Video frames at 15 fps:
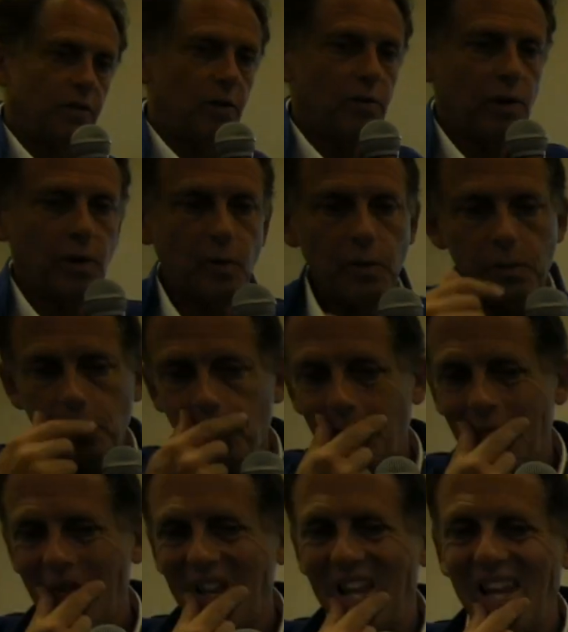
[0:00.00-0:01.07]
photo,
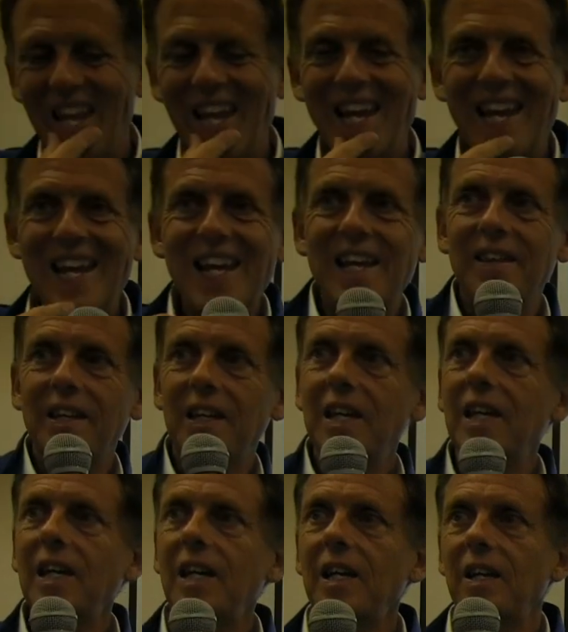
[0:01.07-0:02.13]
the
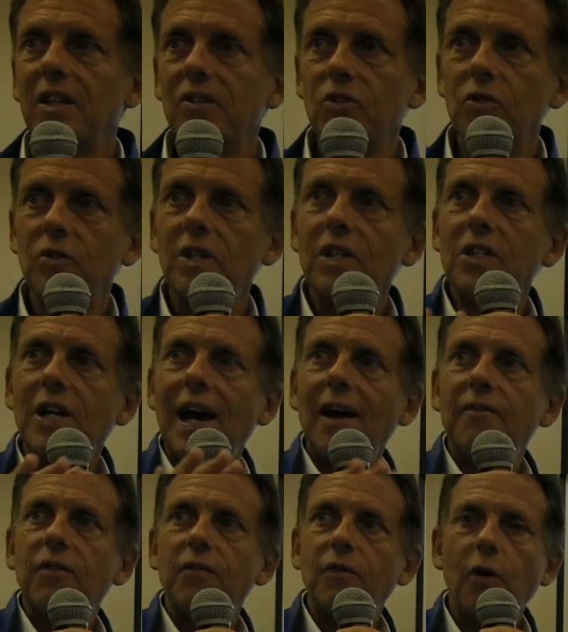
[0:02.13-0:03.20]
key is you need to
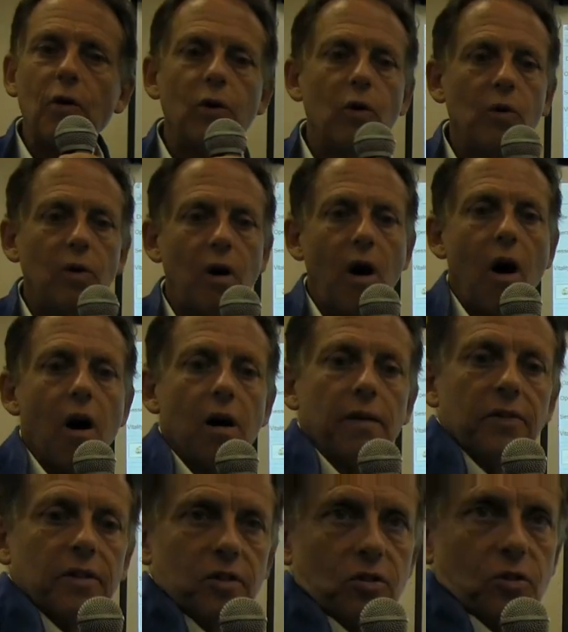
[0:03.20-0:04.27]
have the photo
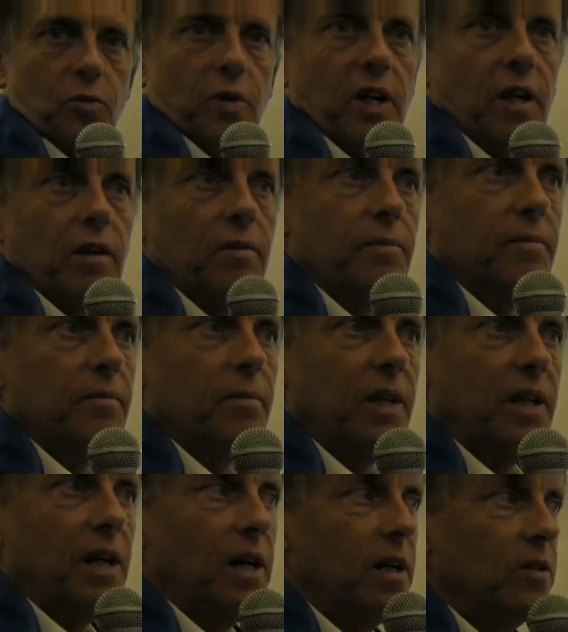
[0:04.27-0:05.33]
on the screen,
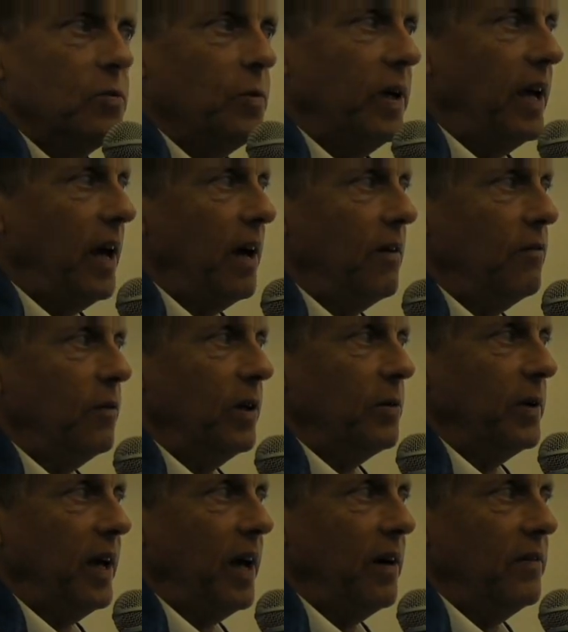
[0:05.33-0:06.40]
because we have, what
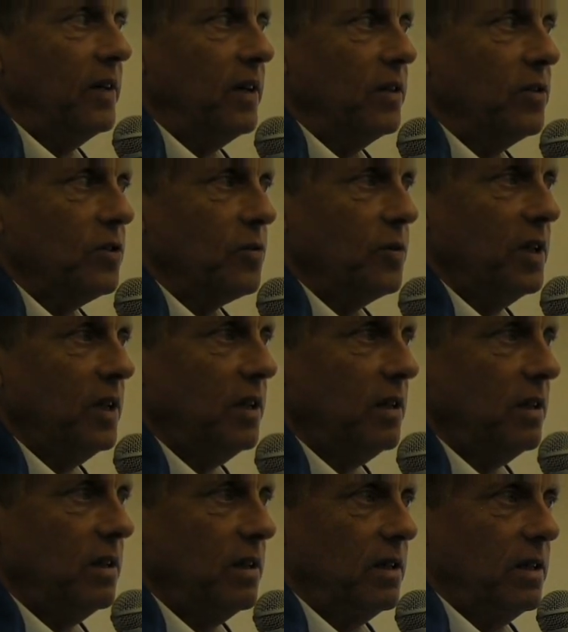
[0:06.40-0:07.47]
do we have in our
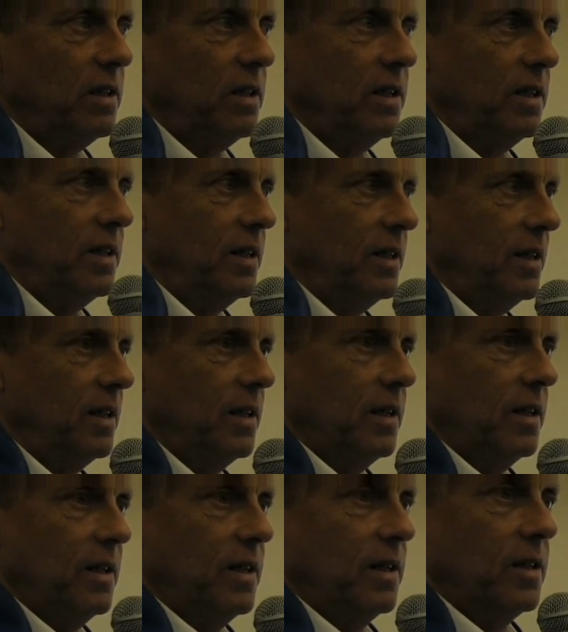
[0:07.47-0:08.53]
screen?
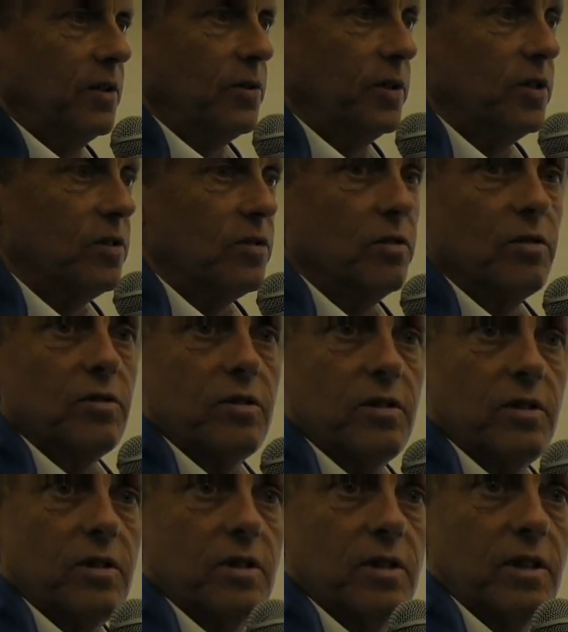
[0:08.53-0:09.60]
Crystals,
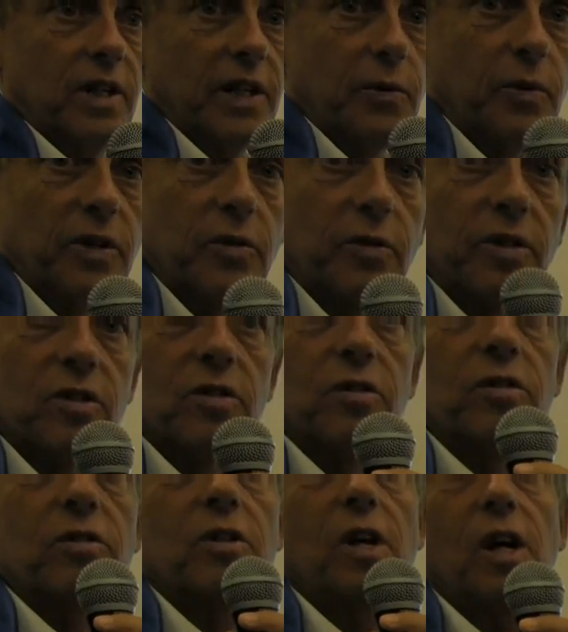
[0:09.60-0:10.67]
liquid
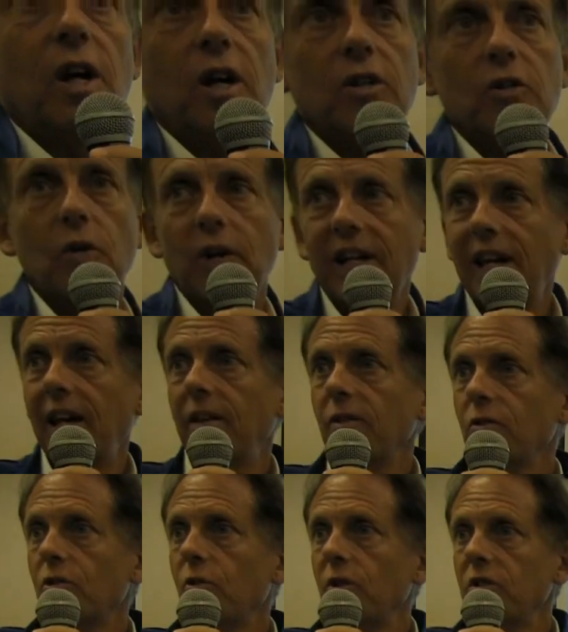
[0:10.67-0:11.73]
crystals. So again,
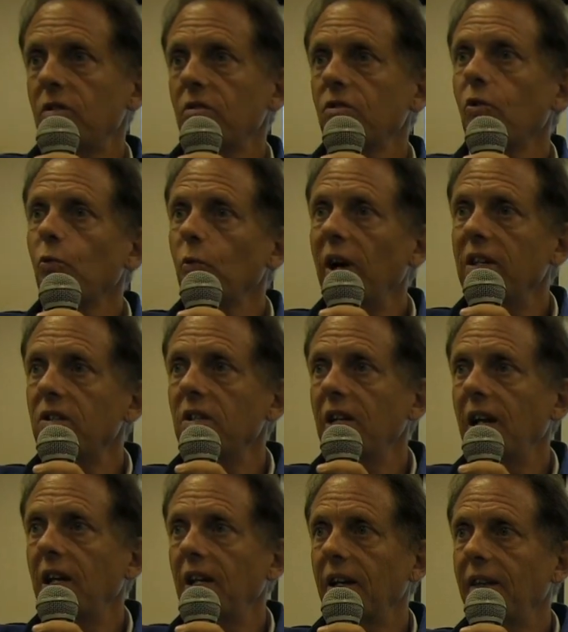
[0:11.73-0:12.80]
those crystals are
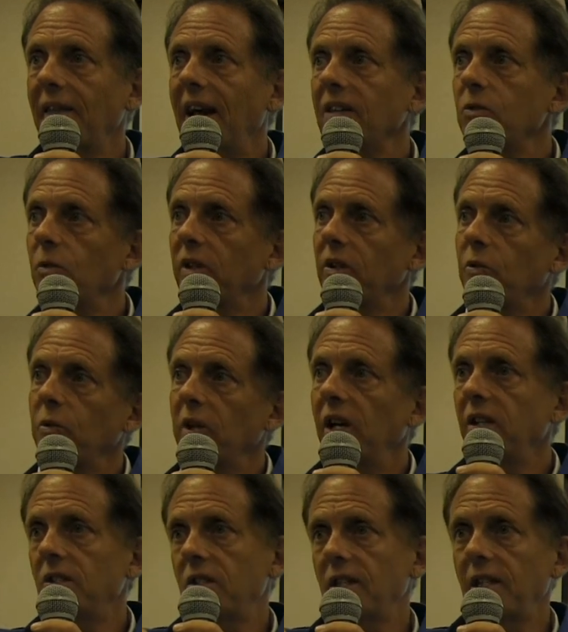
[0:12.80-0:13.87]
resonating, and that's what
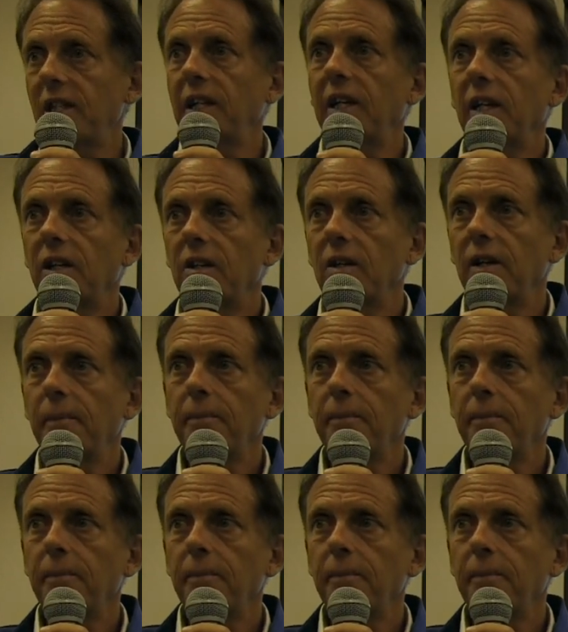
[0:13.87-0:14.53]
creates the link.